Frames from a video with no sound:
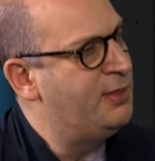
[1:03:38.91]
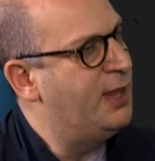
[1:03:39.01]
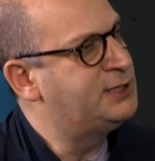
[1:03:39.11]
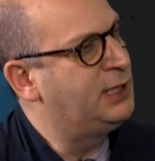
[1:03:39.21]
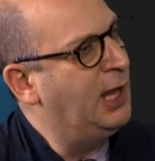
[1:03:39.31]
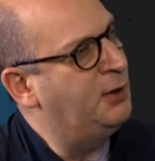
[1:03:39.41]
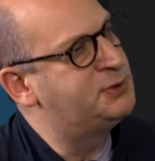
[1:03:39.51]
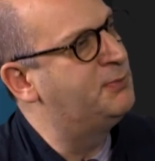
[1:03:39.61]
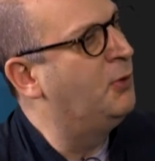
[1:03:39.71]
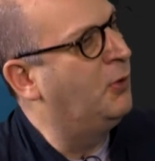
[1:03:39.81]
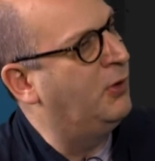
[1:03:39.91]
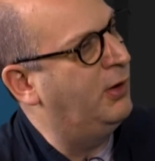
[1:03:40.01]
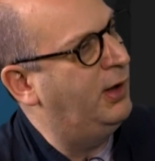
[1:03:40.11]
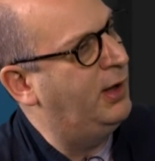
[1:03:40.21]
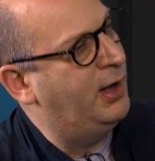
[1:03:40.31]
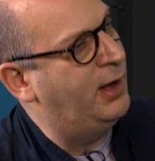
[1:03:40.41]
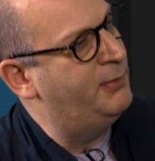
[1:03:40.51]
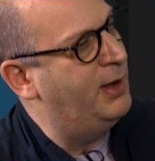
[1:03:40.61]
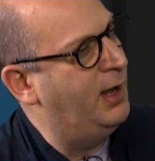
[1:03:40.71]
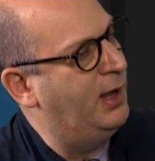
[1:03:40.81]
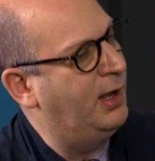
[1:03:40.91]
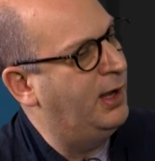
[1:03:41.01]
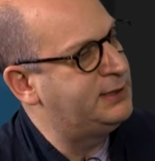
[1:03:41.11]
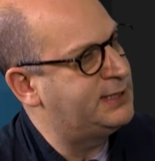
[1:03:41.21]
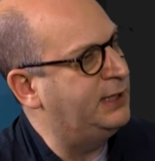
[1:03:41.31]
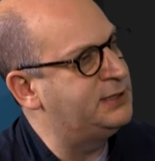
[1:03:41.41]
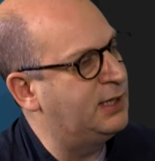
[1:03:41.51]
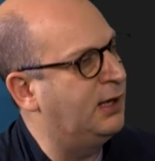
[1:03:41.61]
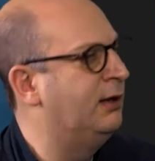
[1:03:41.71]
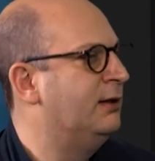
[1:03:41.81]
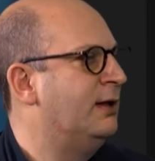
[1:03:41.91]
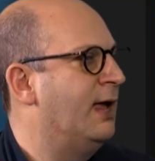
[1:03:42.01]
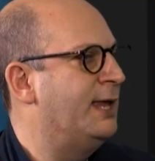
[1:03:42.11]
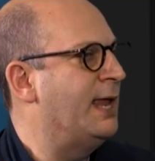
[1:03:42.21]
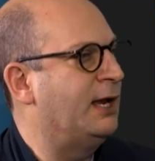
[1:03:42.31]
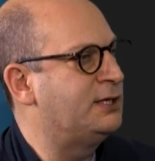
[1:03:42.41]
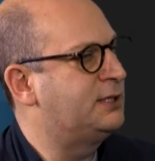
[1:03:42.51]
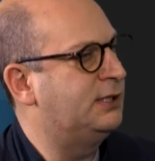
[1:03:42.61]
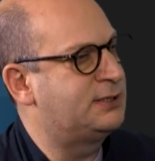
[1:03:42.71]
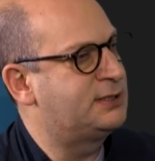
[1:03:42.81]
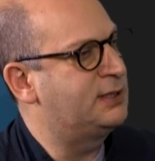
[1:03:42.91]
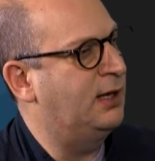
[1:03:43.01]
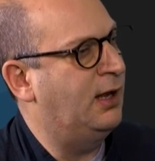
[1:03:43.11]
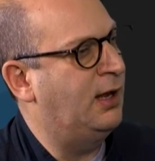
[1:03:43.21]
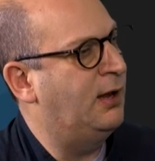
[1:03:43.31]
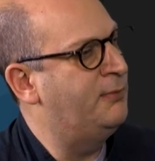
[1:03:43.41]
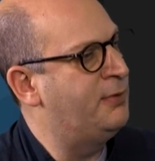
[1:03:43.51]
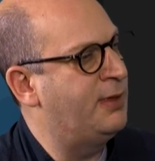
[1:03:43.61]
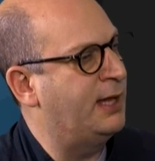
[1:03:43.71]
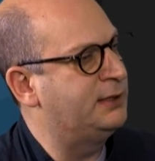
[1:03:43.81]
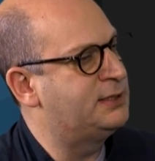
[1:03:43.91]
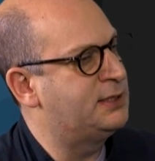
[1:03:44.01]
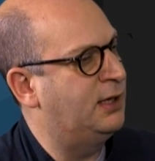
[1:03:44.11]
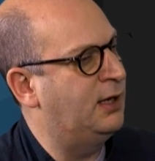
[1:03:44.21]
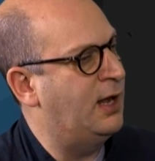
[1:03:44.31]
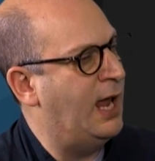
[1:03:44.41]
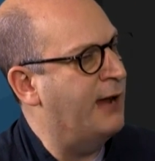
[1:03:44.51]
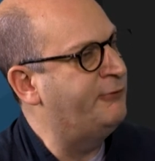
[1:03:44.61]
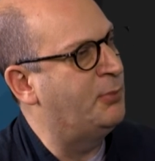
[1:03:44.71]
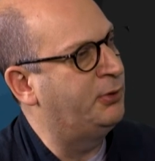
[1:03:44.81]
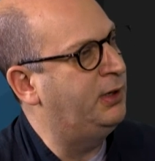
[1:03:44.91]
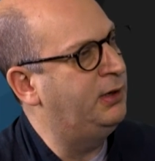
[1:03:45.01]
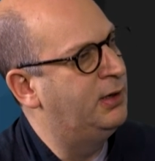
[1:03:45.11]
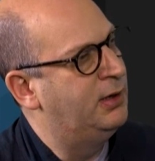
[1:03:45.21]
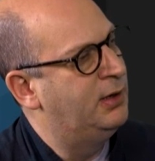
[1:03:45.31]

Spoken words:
There's loads more data analysis that everybody